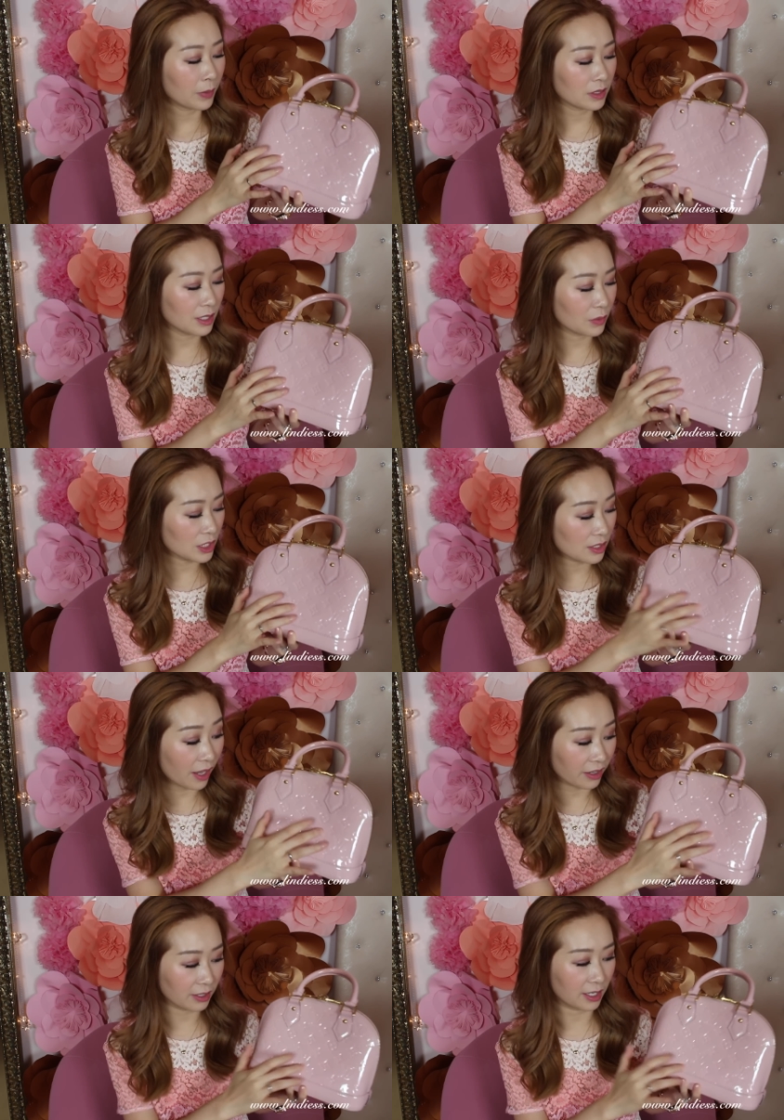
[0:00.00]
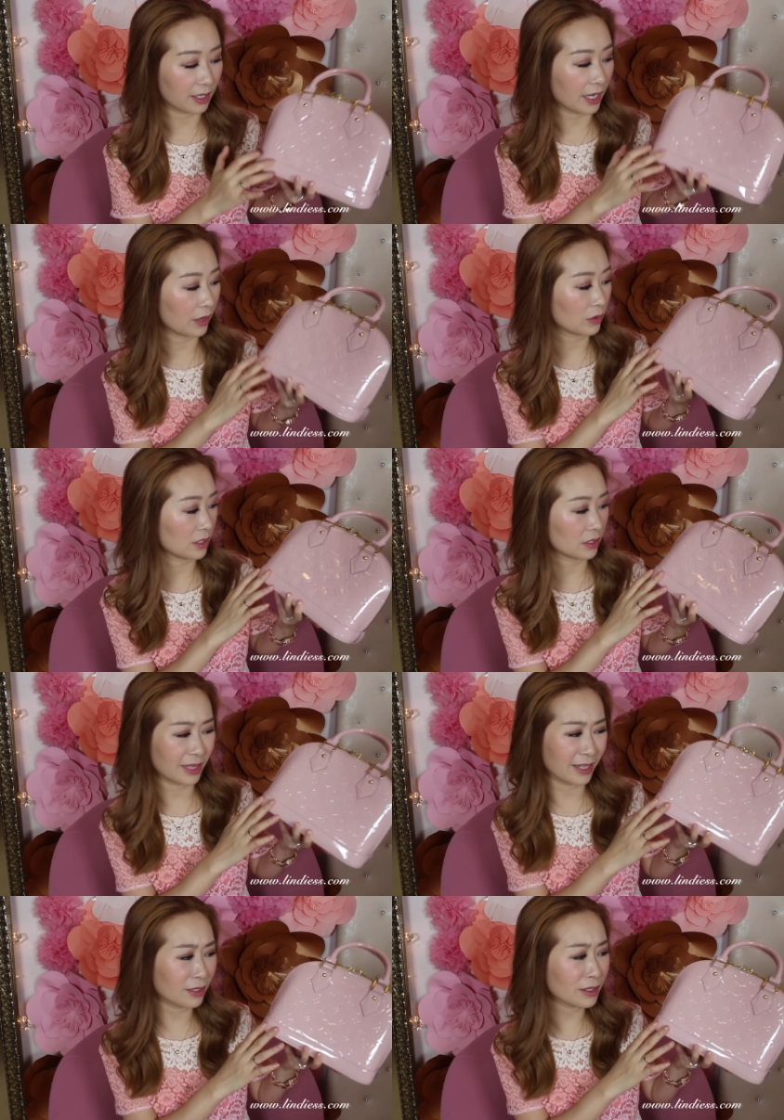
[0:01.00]
but there is nothing the
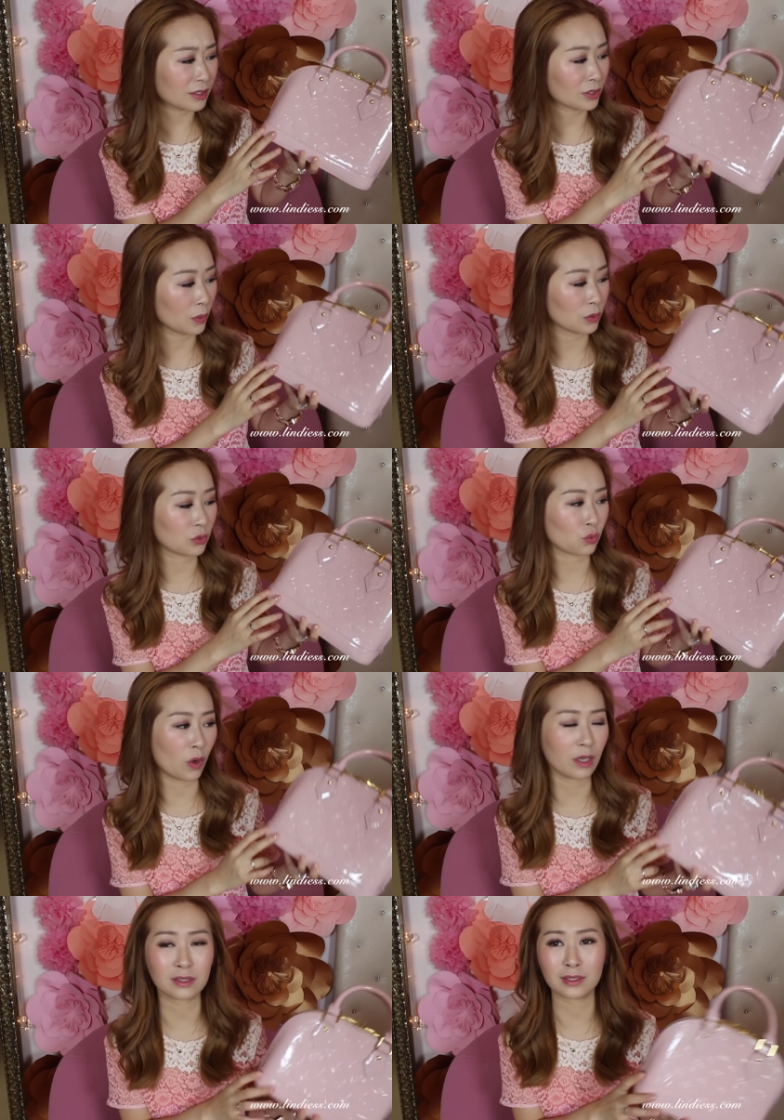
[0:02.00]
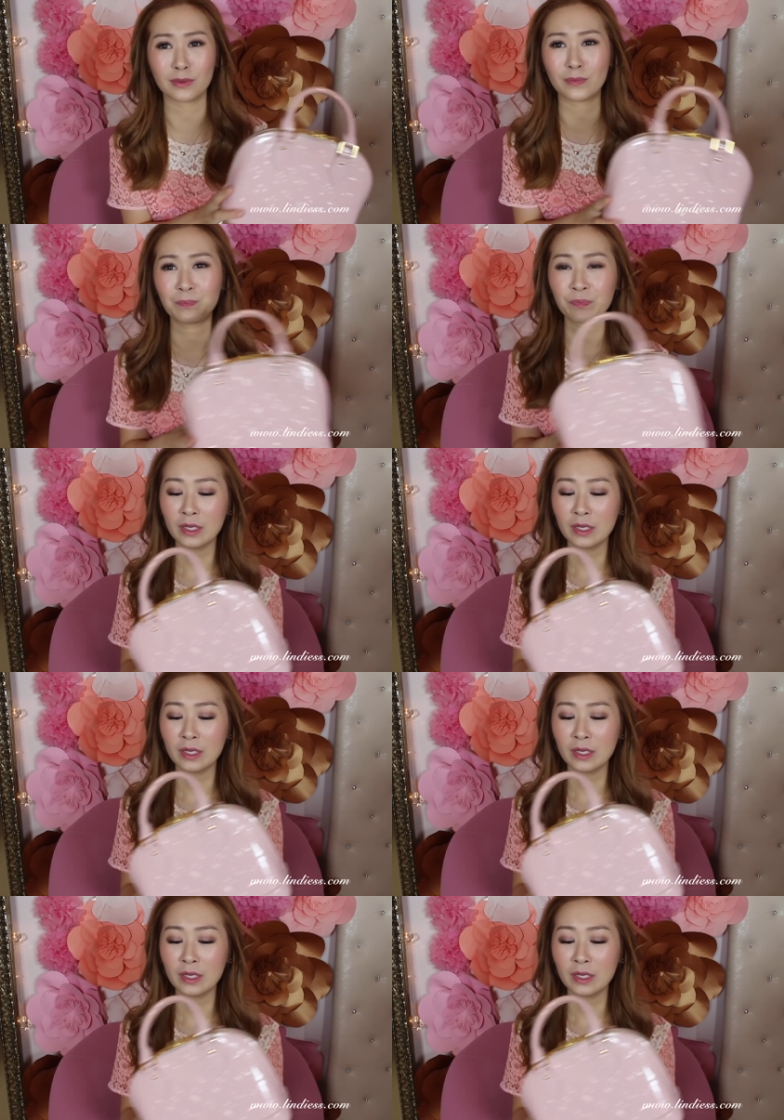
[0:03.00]
leather is so strong so